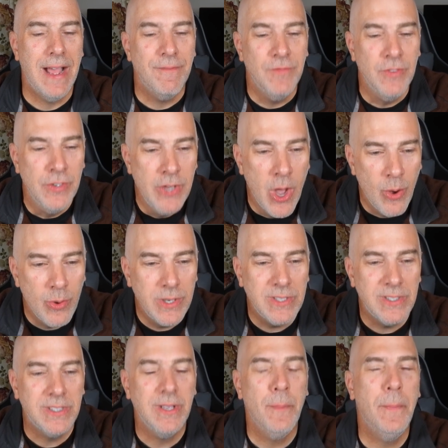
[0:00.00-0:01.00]
I've
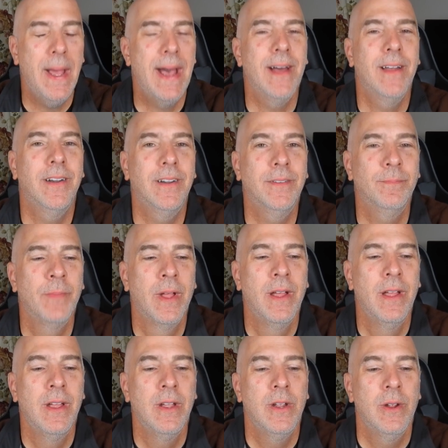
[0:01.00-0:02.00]
noticed a pattern
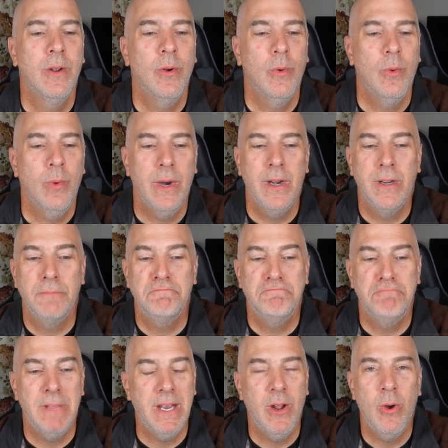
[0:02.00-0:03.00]
where,
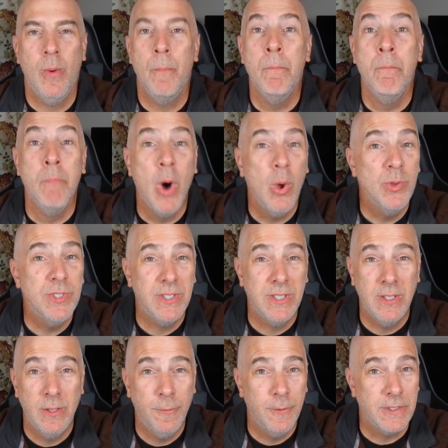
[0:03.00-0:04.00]
most
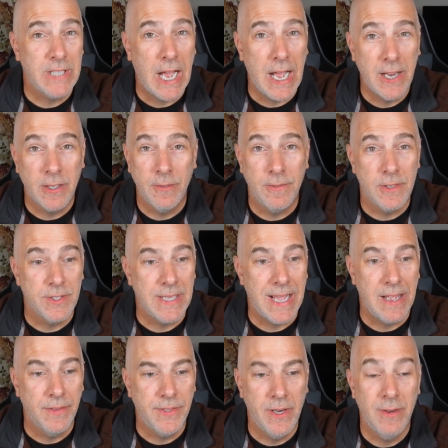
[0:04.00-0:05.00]
of the photographers
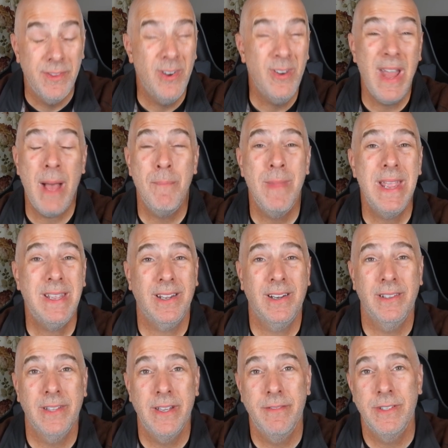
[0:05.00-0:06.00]
out there, they're not making
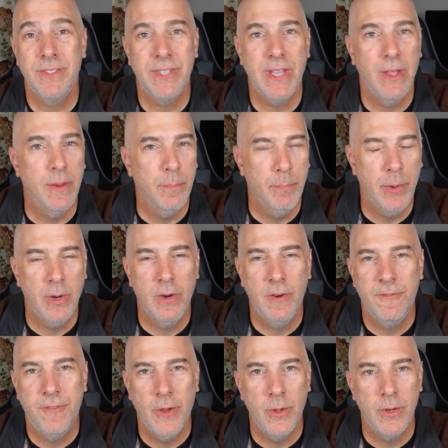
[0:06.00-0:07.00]
a living selling
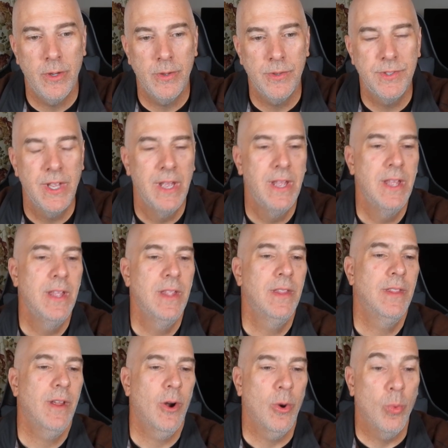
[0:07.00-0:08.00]
bird photos
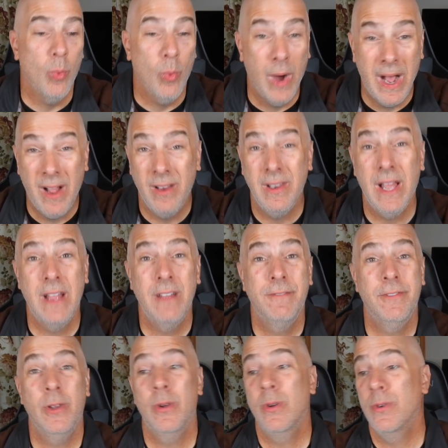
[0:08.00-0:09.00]
or wildlife
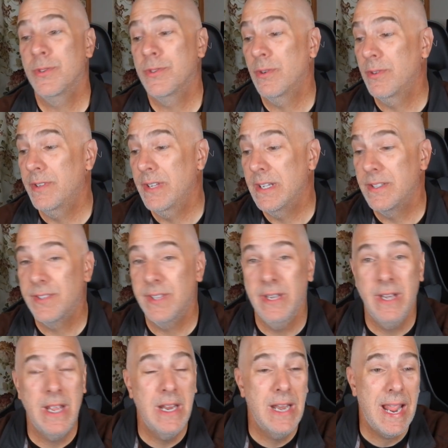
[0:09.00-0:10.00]
photos or this.
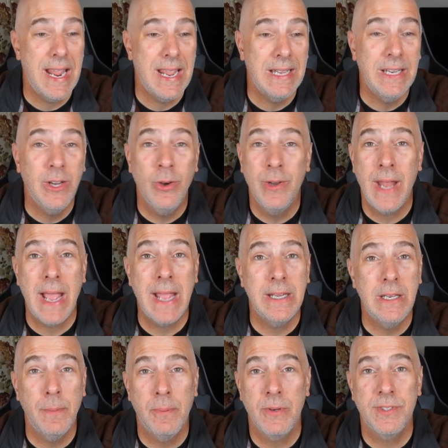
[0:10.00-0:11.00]
And 80 or
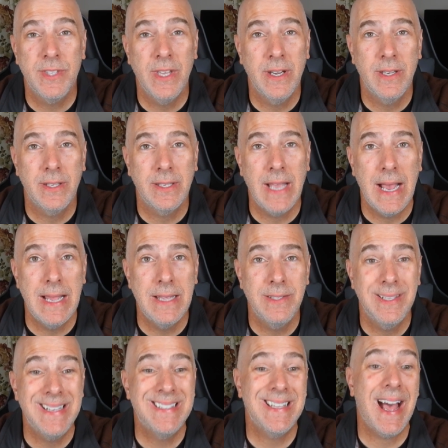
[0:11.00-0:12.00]
90% of the
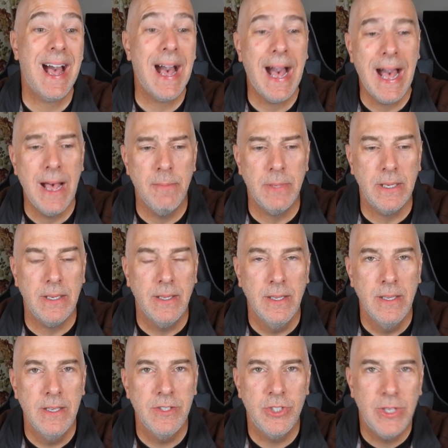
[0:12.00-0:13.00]
guys, it's a hobby.
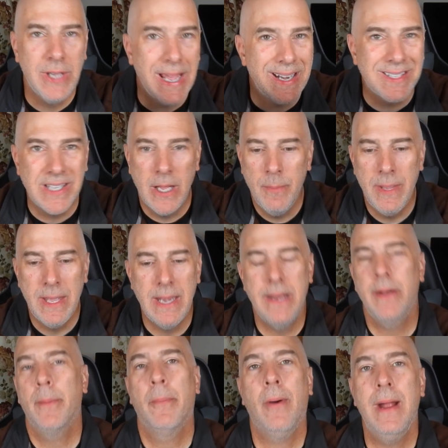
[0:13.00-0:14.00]
So you got to come in
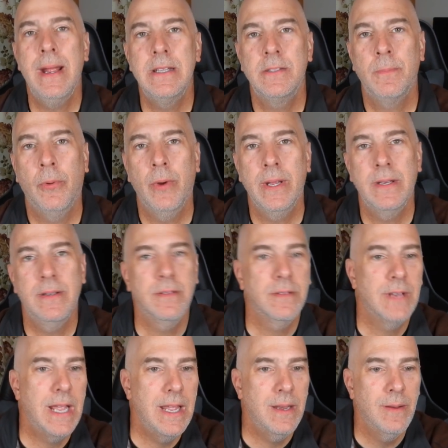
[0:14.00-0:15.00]
at a price point.
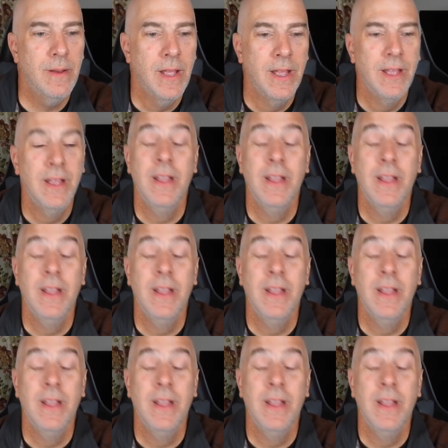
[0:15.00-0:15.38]
And